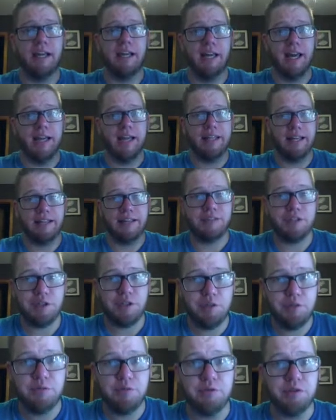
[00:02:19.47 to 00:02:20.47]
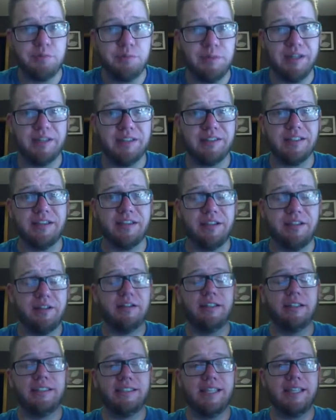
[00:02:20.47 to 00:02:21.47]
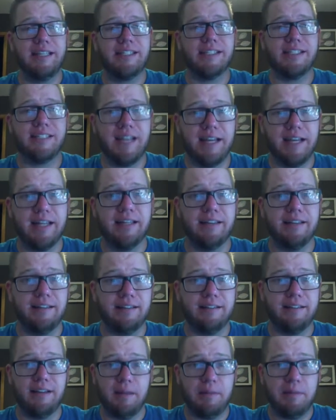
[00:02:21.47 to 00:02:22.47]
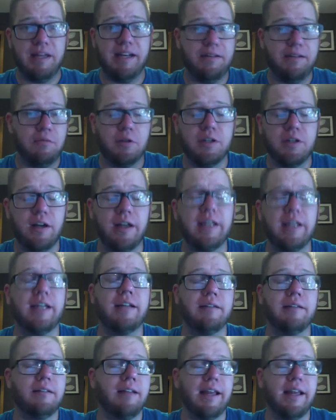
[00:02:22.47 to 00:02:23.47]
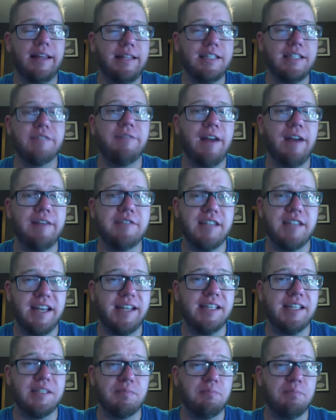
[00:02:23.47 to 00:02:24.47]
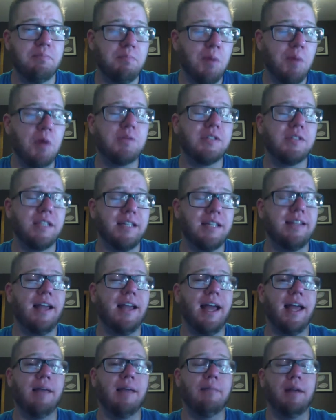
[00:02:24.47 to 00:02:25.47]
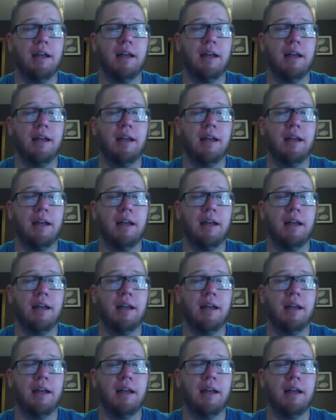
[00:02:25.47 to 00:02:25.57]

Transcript: And that's huge because it literally takes seconds. I mean, we're talking at least five seconds most of the time